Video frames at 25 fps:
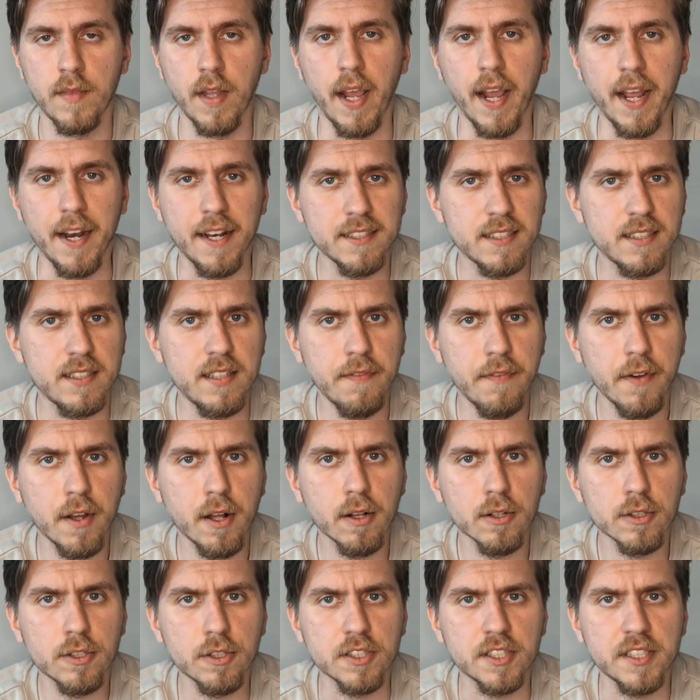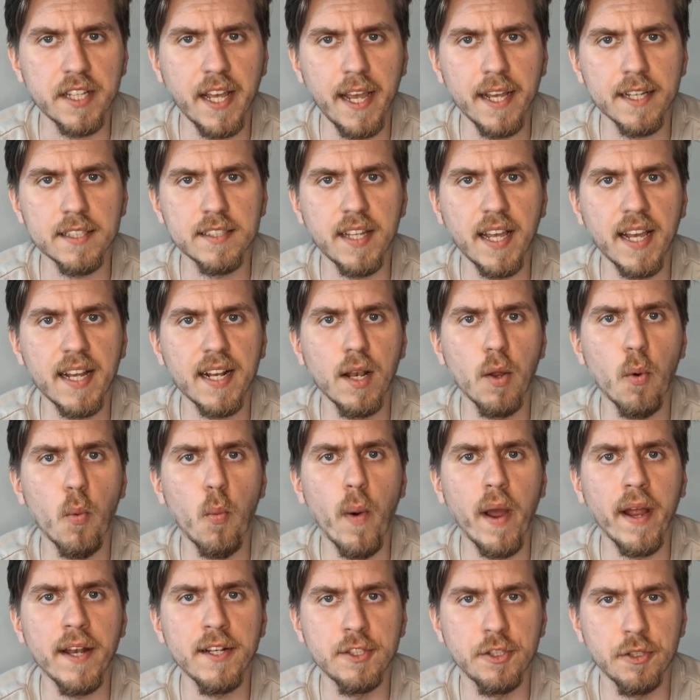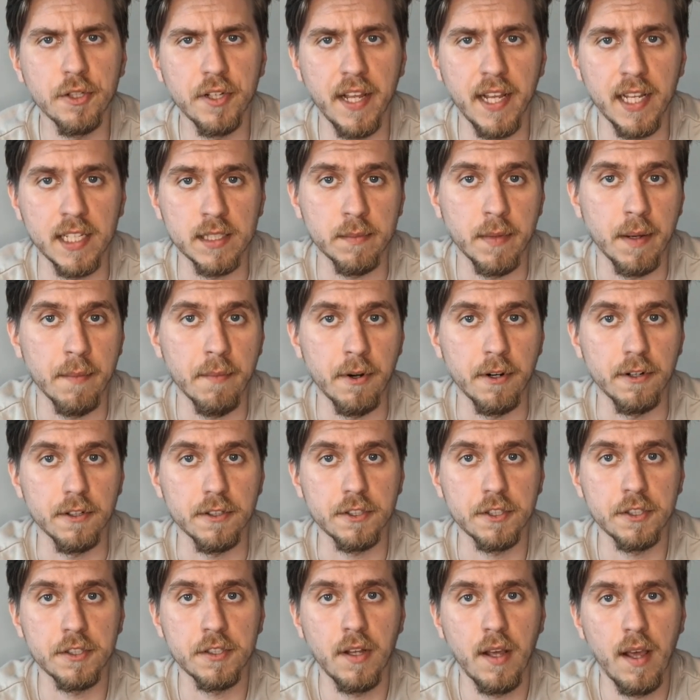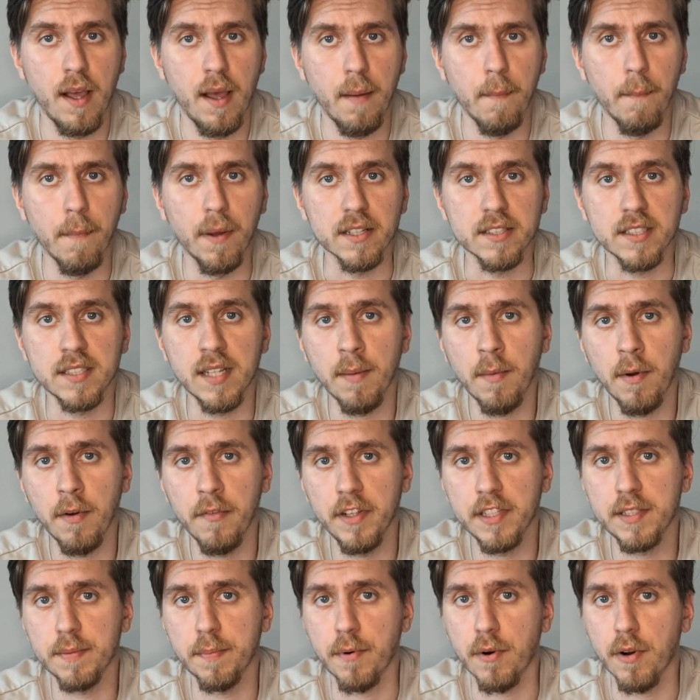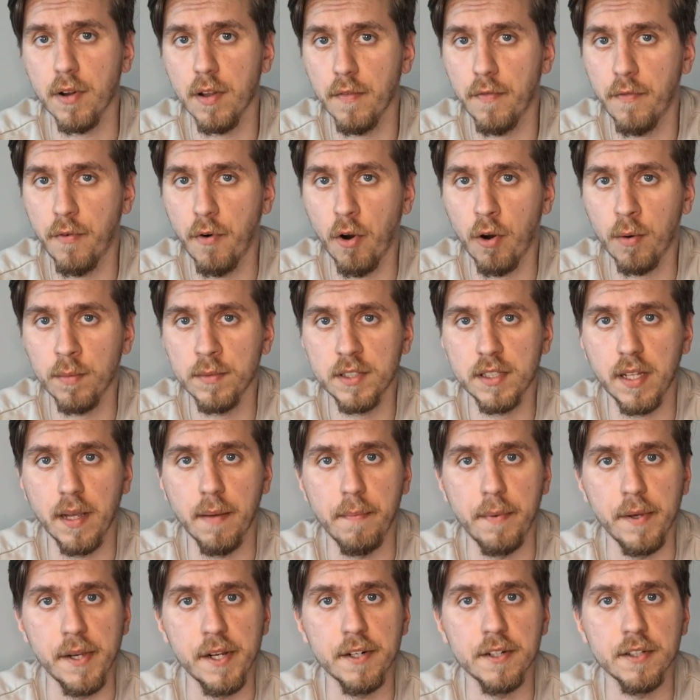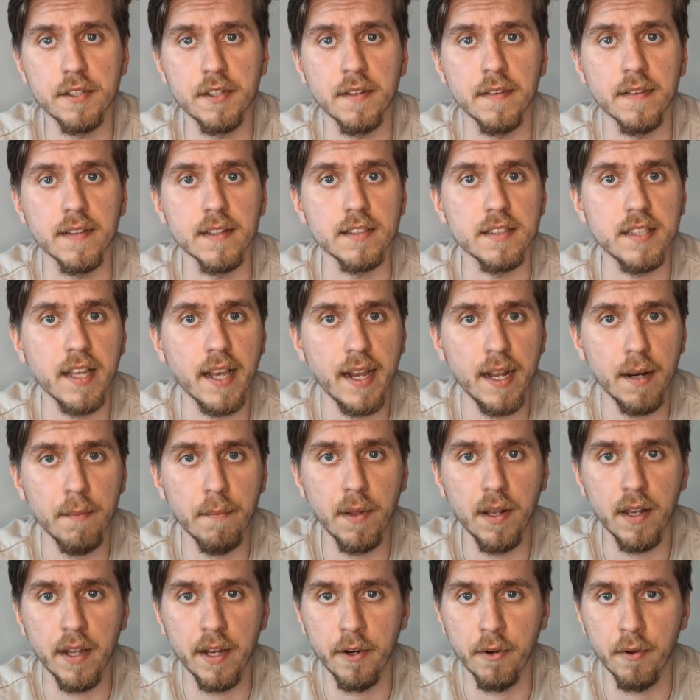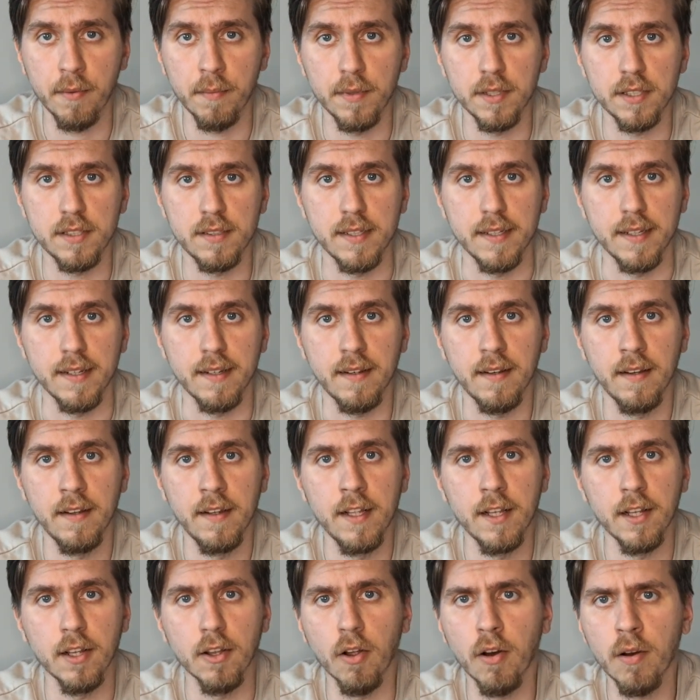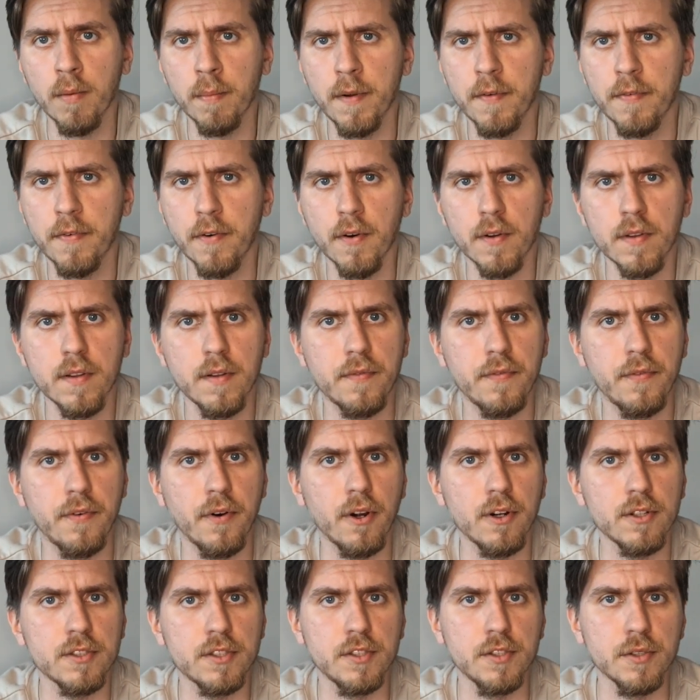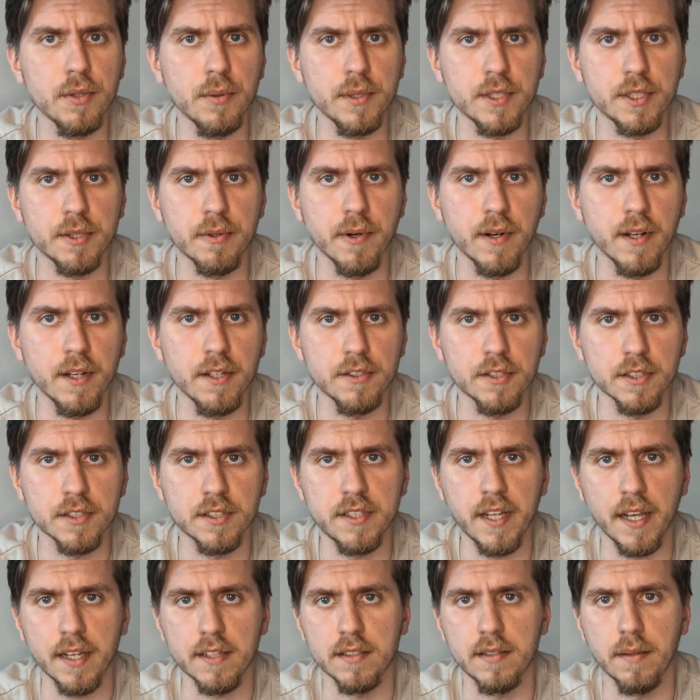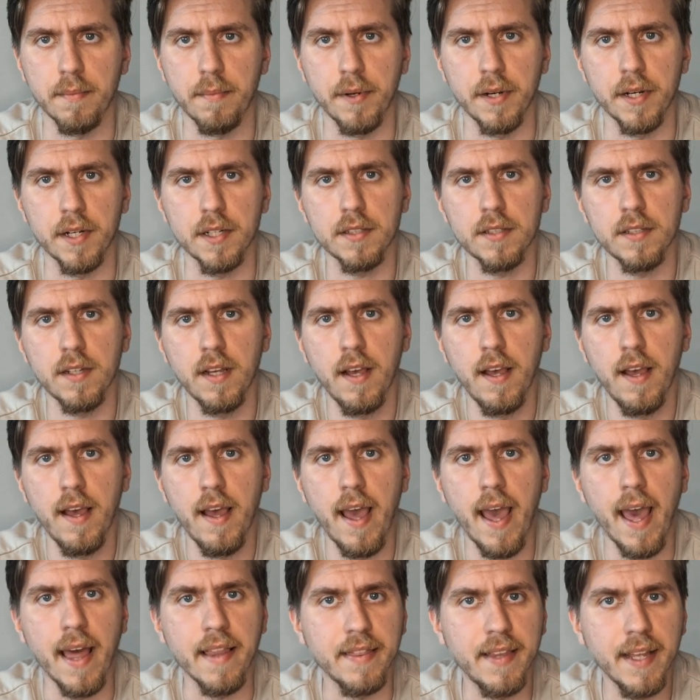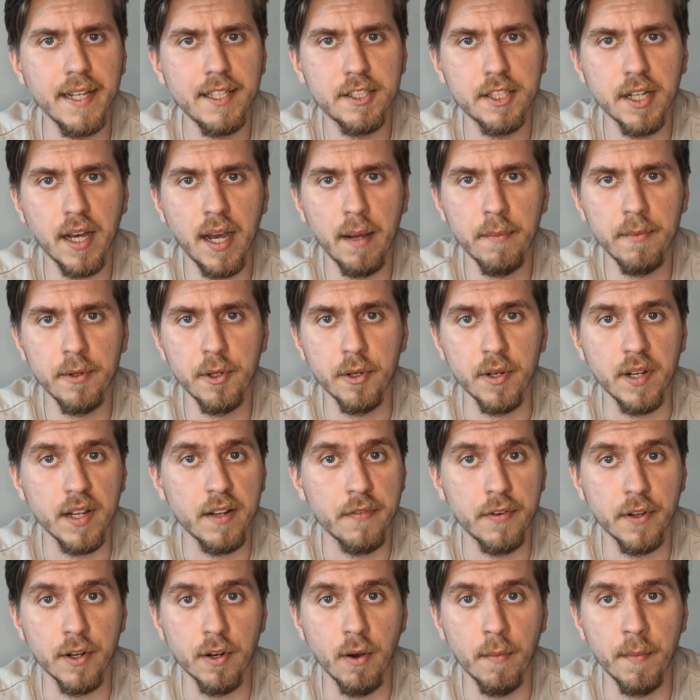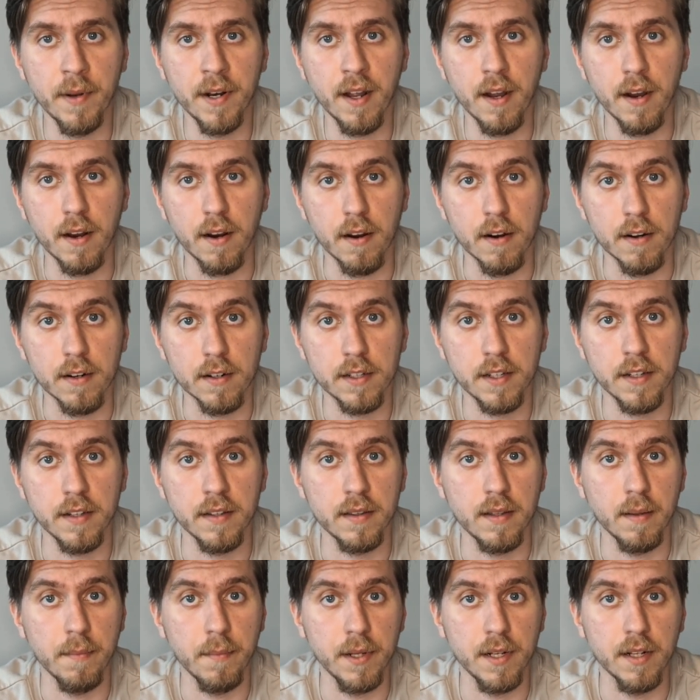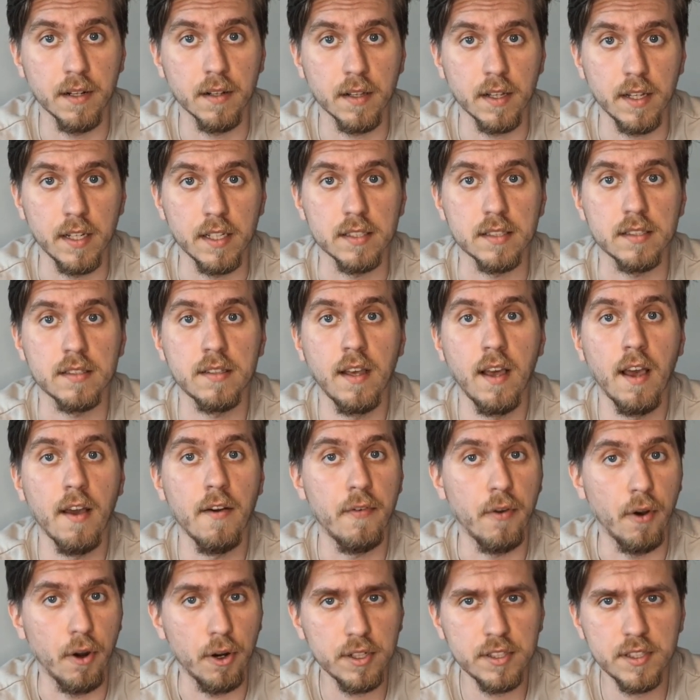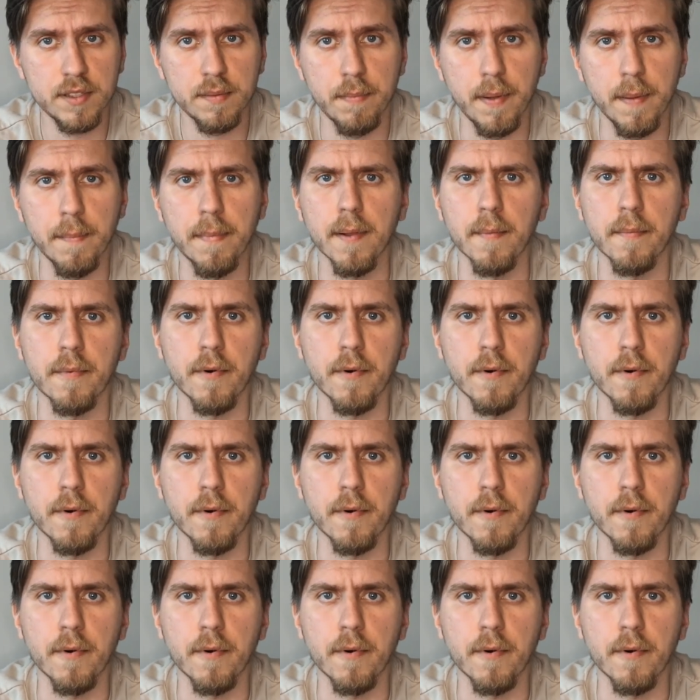It is difficult to say exactly when Judaism emerged, but some of its proto-forms appeared in the 2nd millennium BC, long before the first Jewish religious text appeared. At that time, unique phenomena occurred in the Middle East. First, people